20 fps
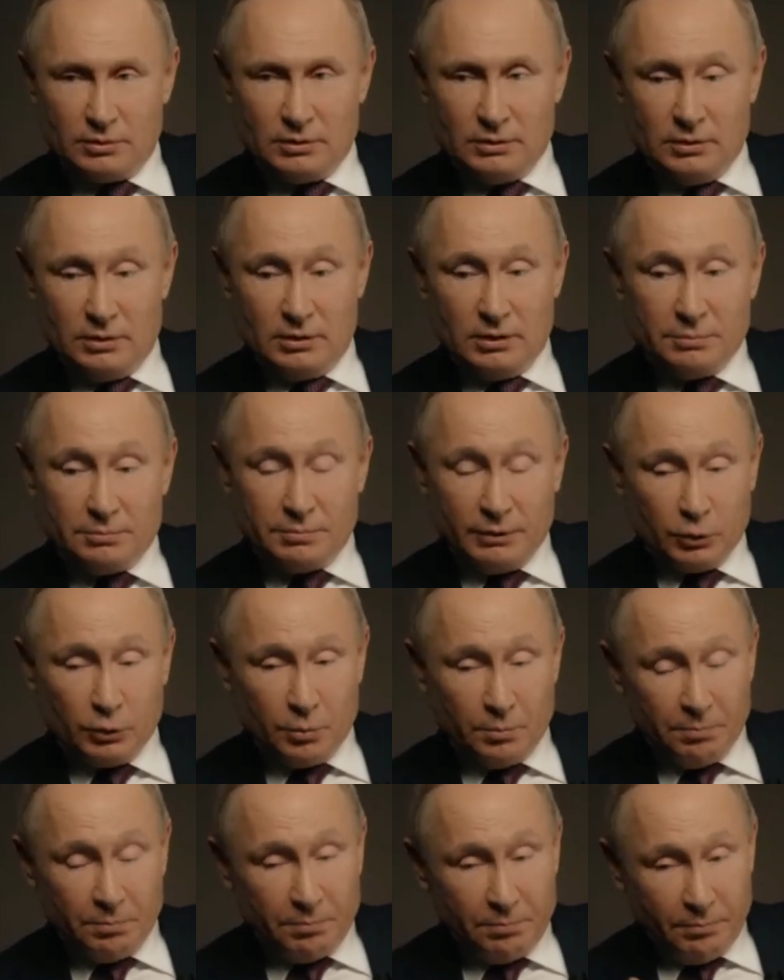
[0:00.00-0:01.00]
to create a
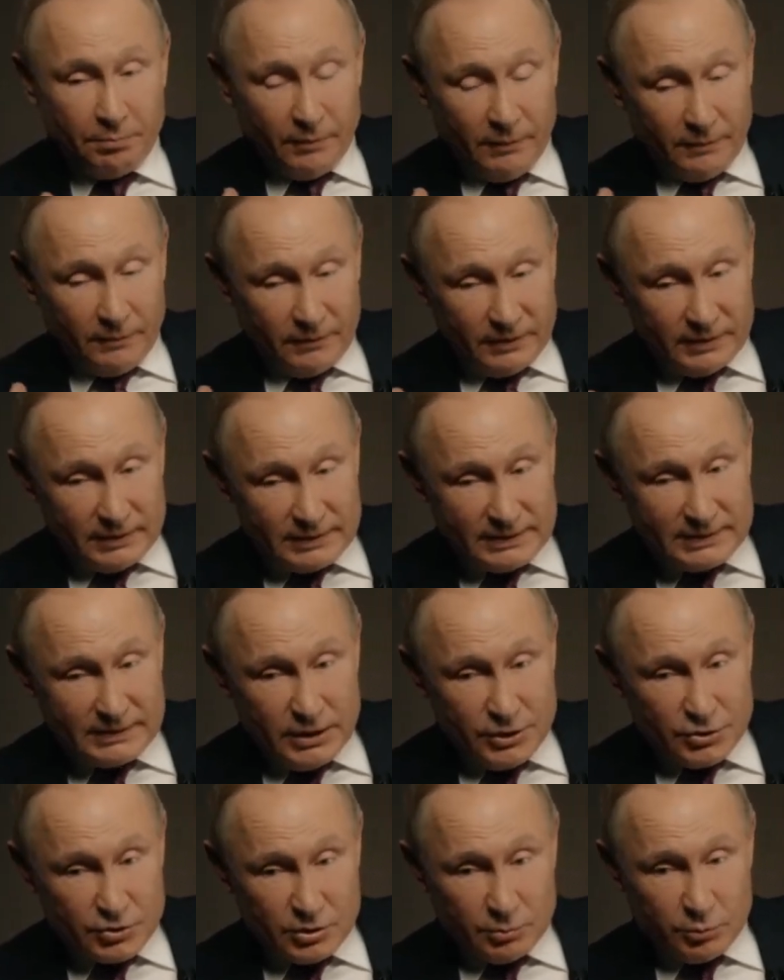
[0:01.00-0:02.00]
technology park there,
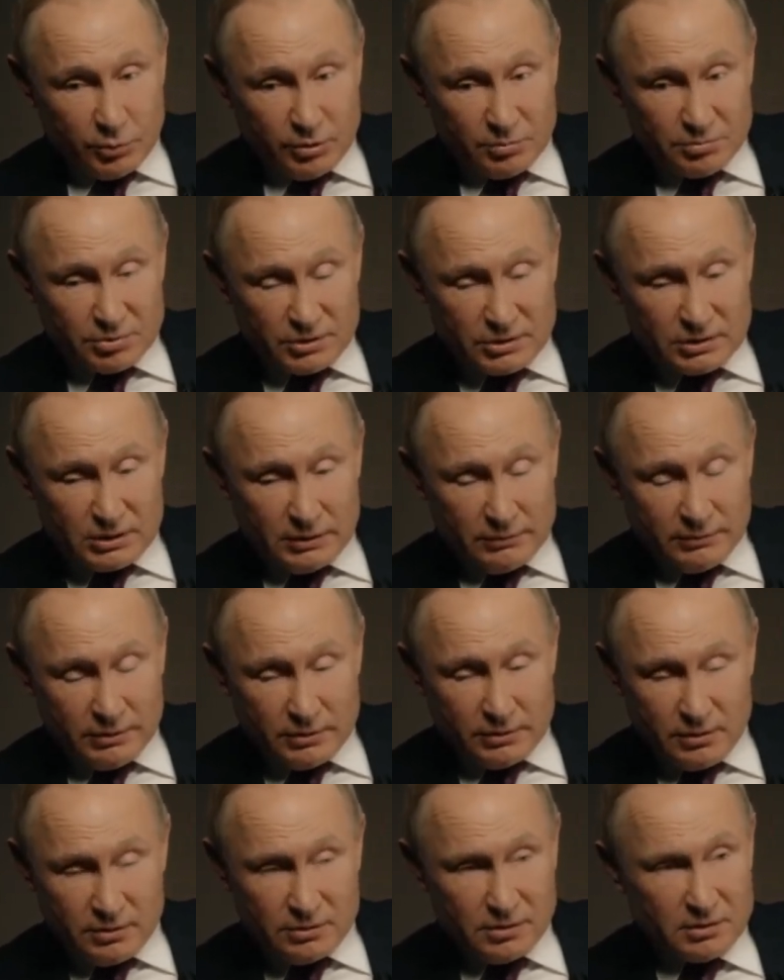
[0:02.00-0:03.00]
consisting of a
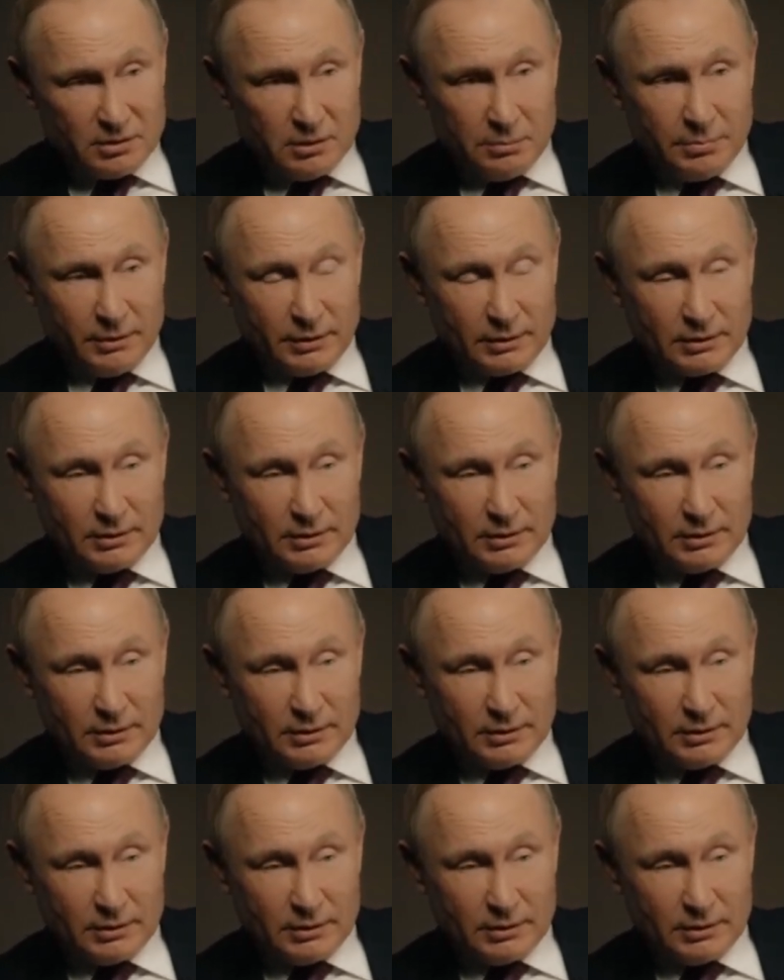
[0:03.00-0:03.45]
school, a